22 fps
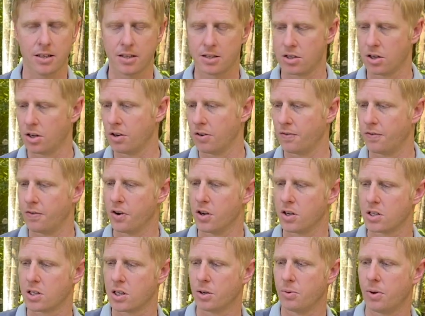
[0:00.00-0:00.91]
So
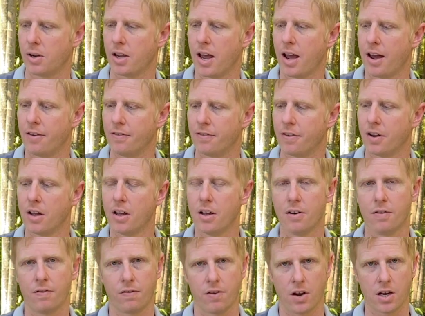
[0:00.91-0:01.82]
firstly we have
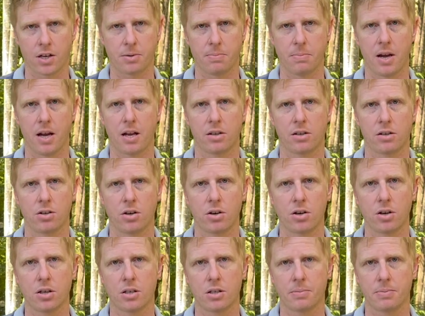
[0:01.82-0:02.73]
flush mount
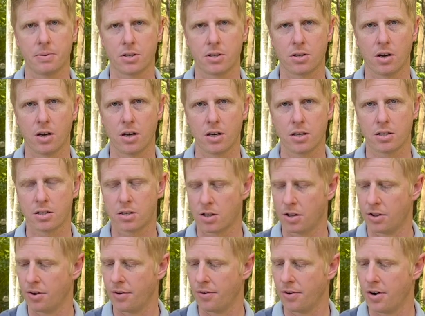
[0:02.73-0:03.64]
sockets beside us
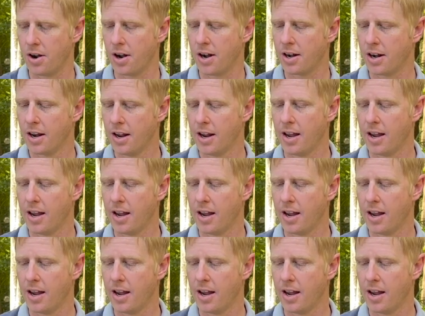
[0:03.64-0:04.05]
on the right,